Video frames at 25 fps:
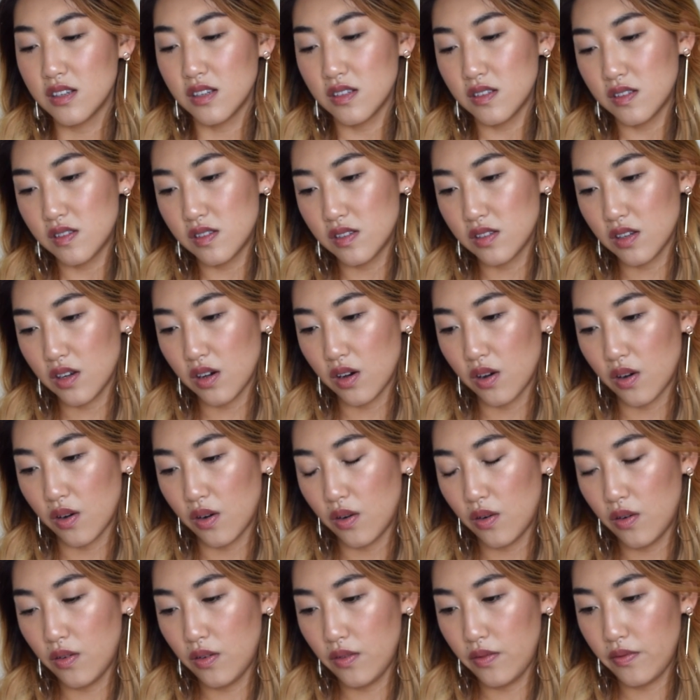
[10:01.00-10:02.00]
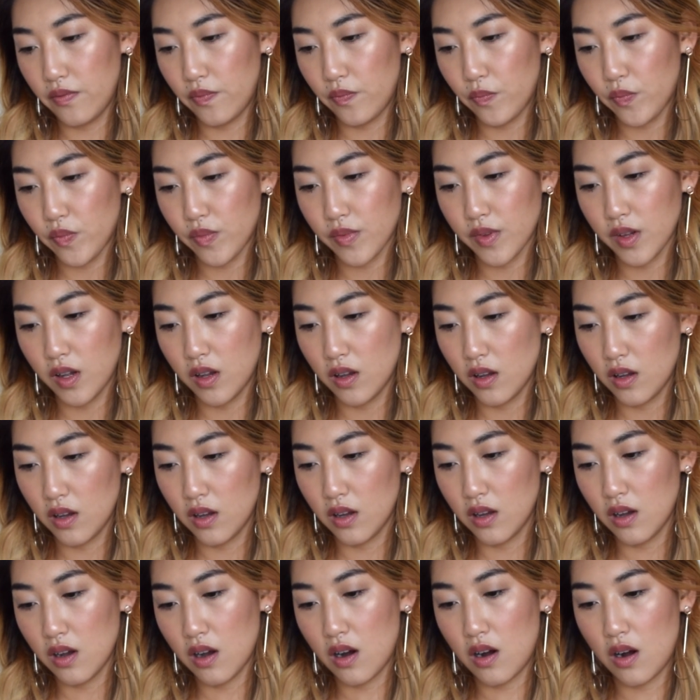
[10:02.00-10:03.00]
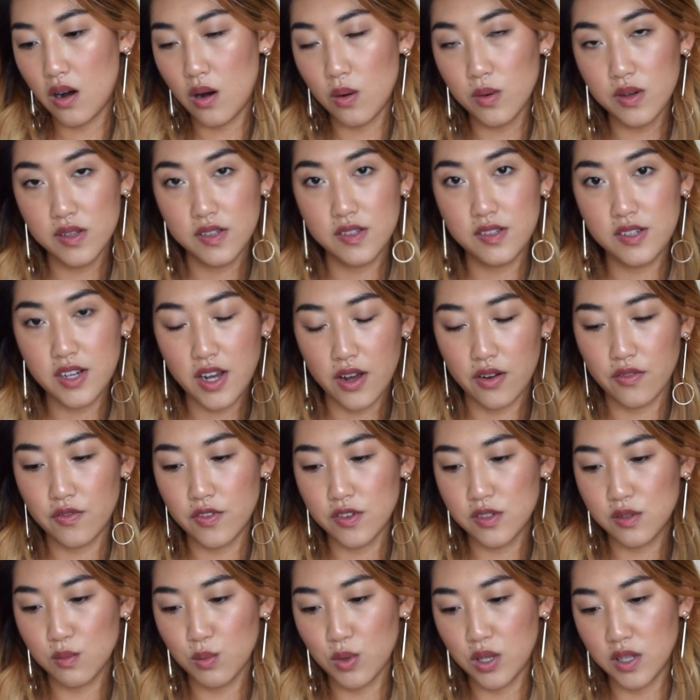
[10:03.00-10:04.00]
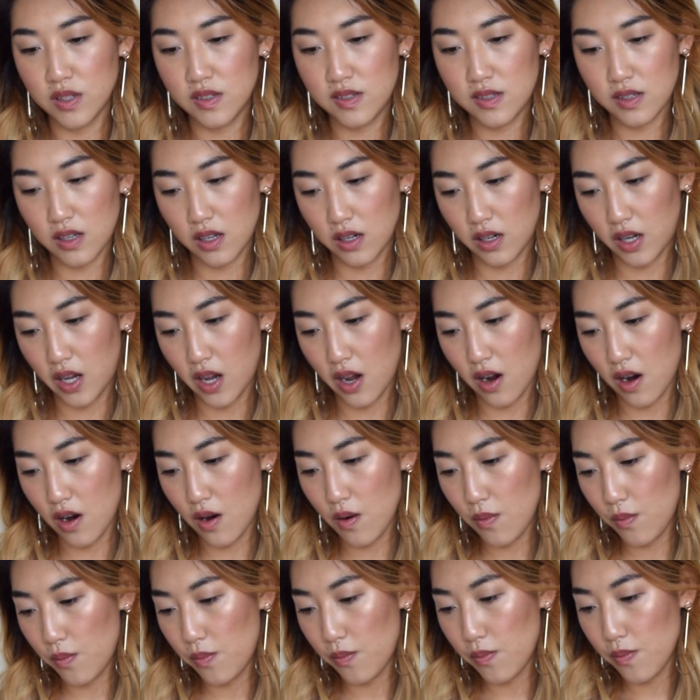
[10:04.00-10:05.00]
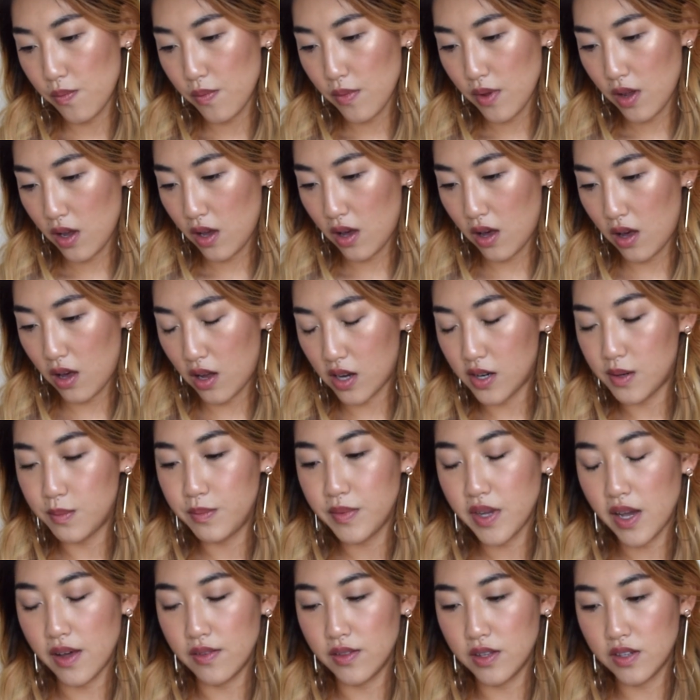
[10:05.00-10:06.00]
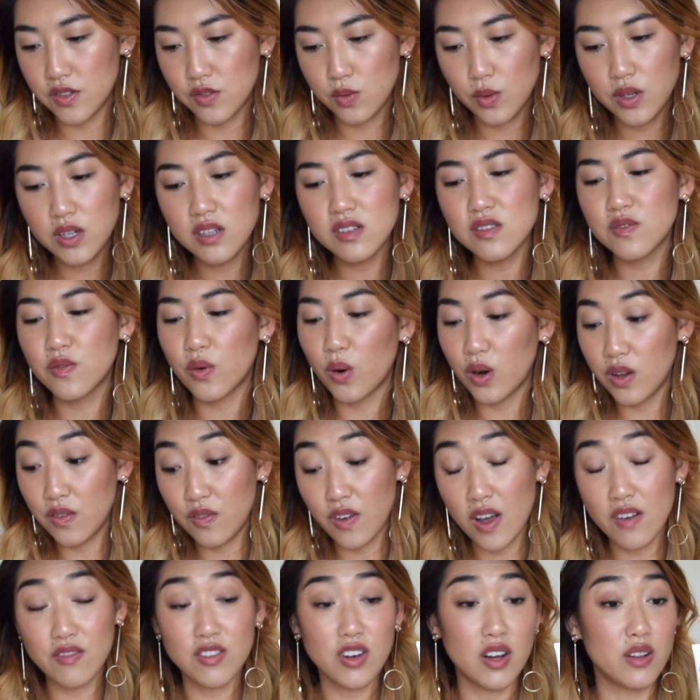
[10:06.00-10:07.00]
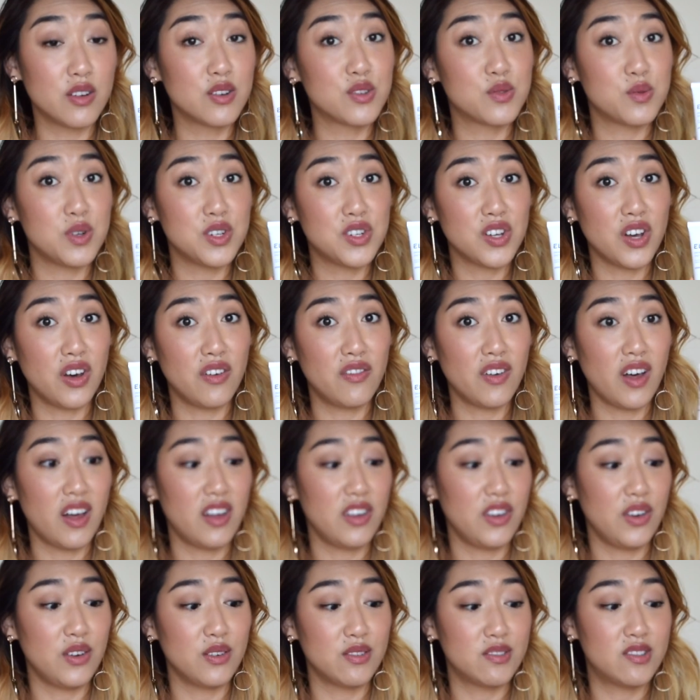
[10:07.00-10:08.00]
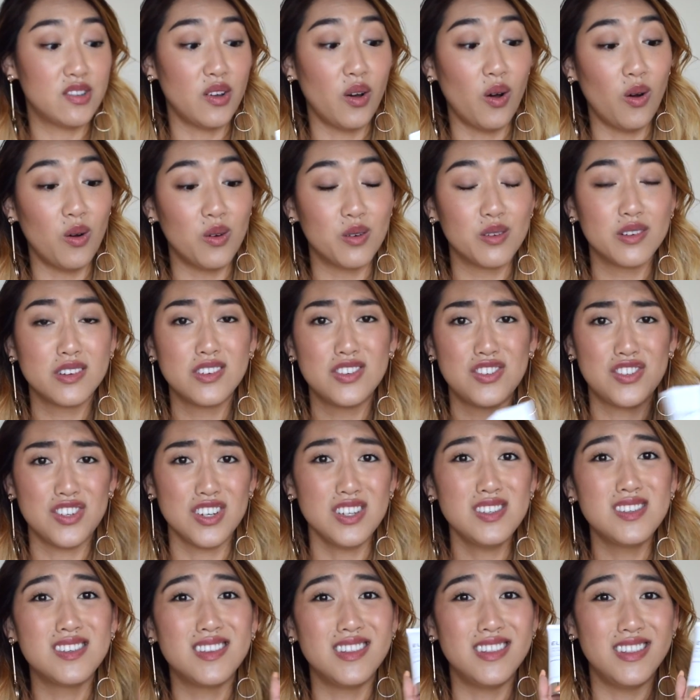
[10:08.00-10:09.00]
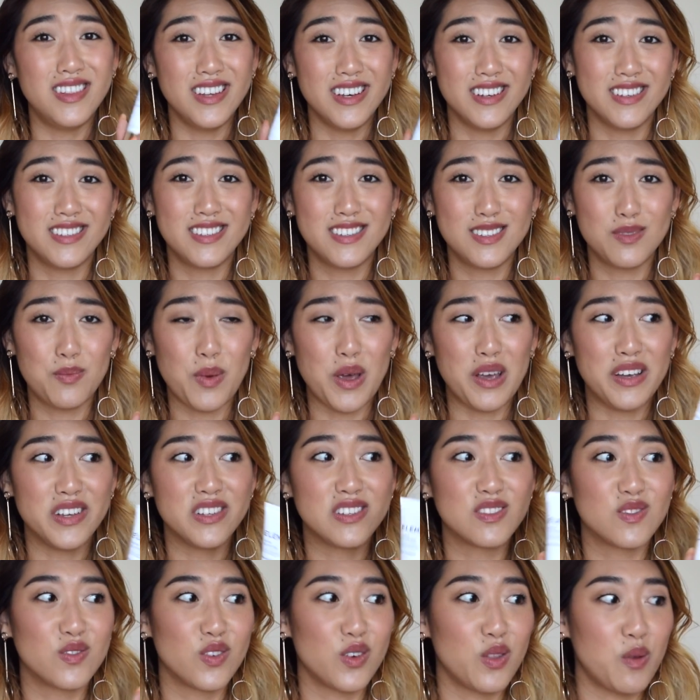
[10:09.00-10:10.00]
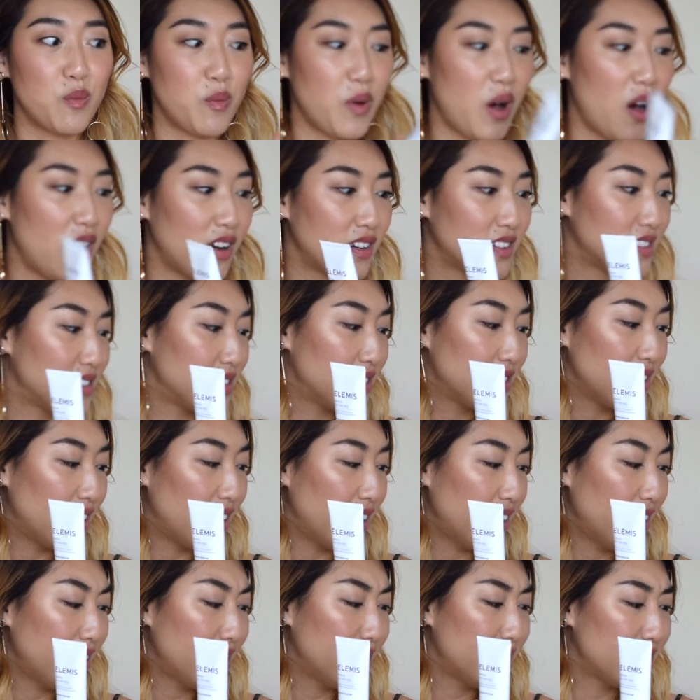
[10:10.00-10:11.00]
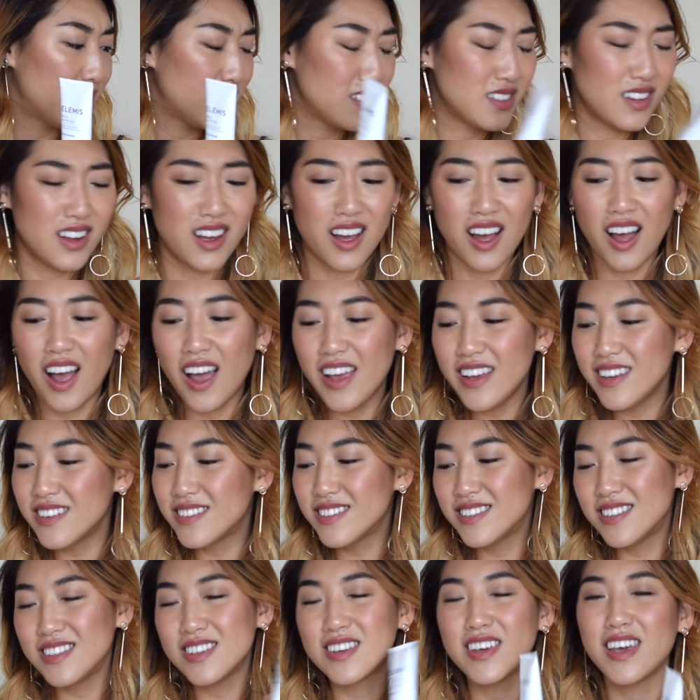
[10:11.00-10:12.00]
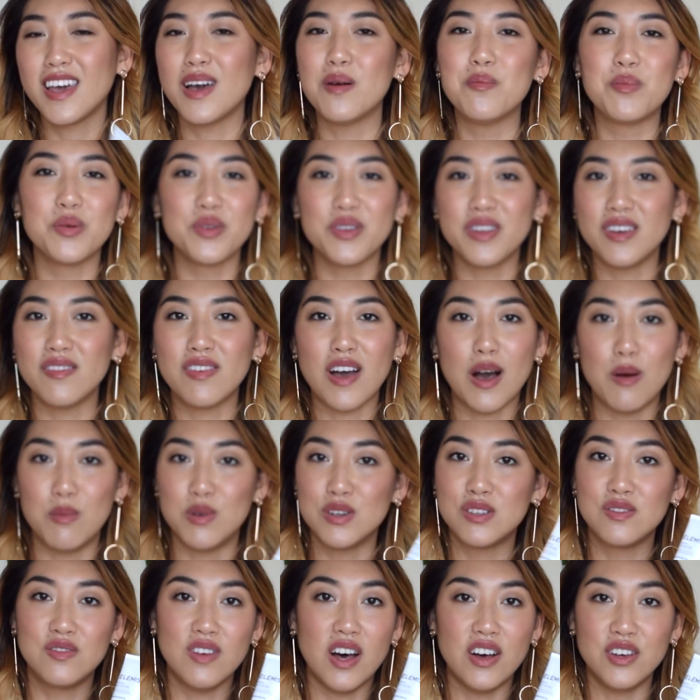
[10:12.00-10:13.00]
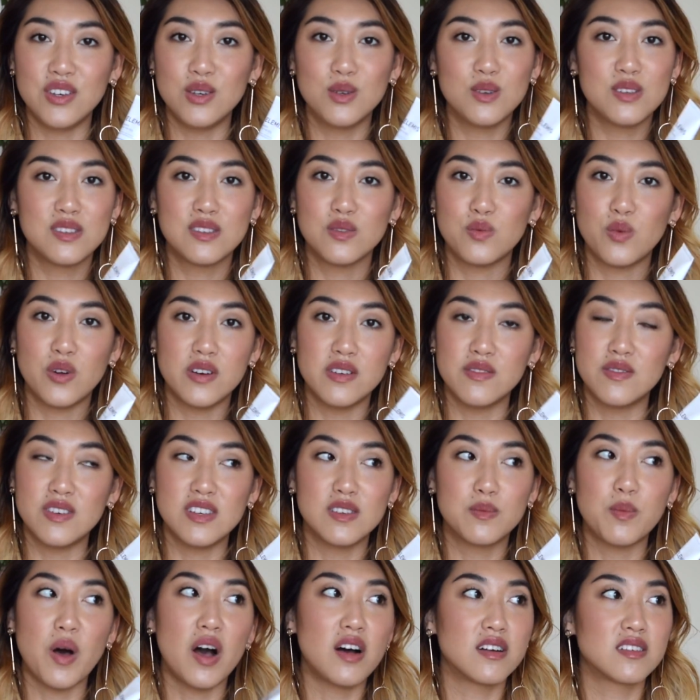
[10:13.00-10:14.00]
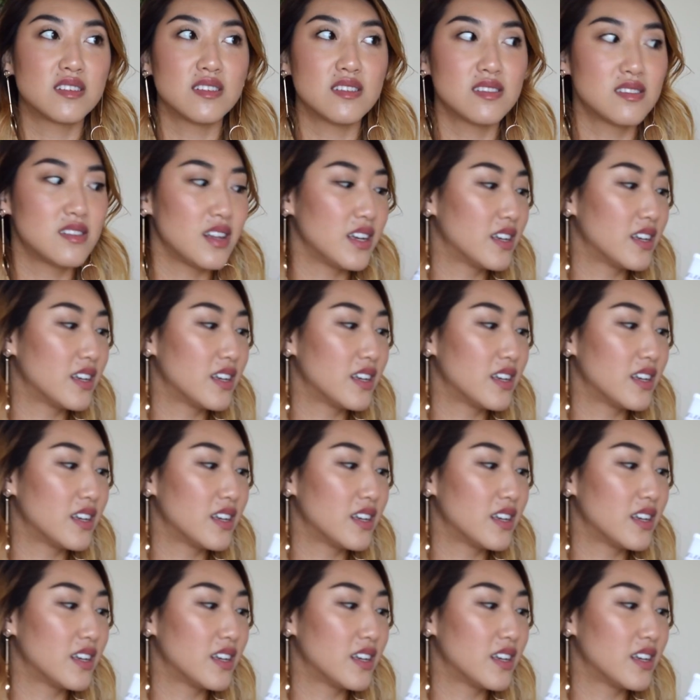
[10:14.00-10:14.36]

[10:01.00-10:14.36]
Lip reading: So always down for some good skincare. And this one is $45 retail value, so just this pays for the box. And I still can't believe how much value is in one of these boxes.